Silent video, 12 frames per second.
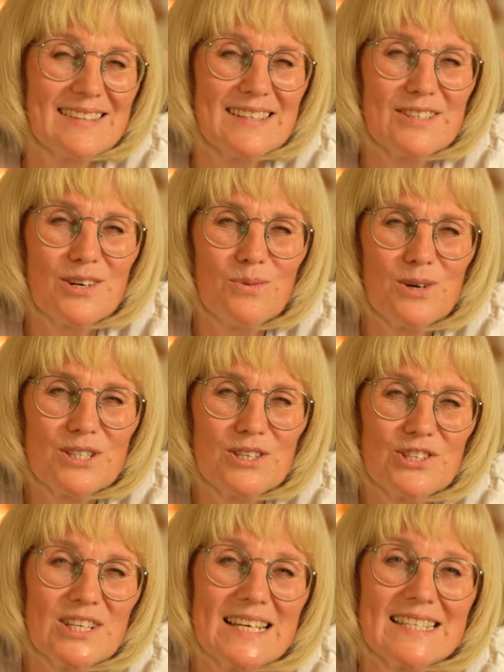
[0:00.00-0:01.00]
The doll
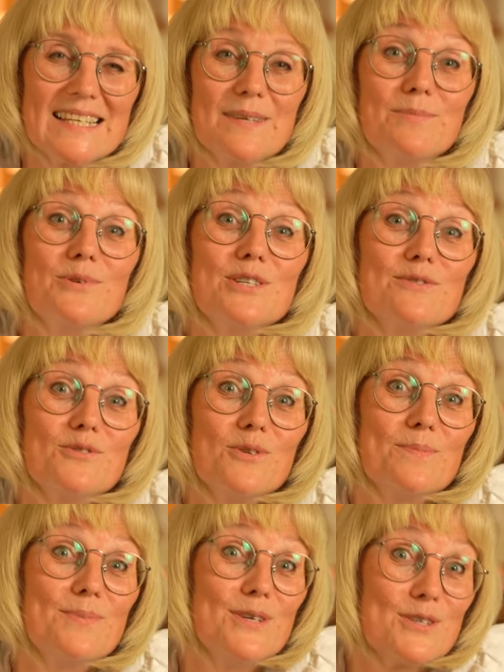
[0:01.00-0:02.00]
wasn't just a beautiful
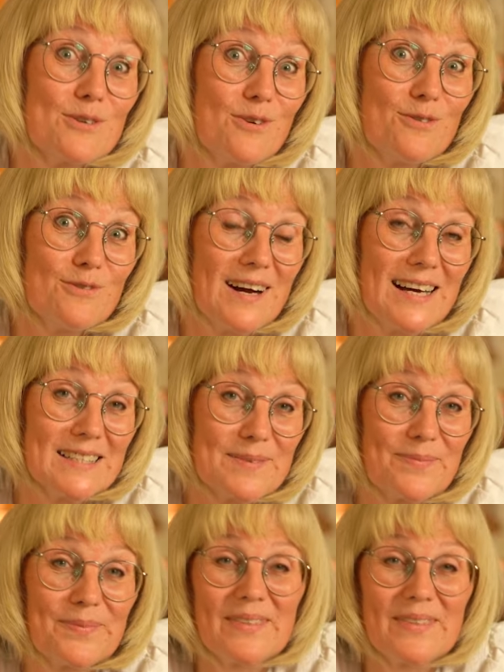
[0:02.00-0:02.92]
piece of art,